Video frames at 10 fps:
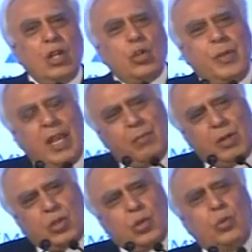to be
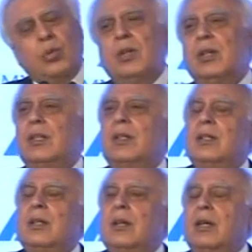able to
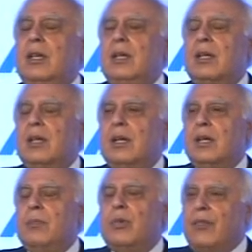
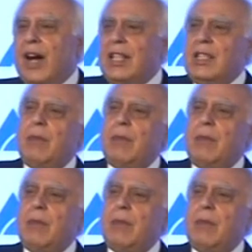provide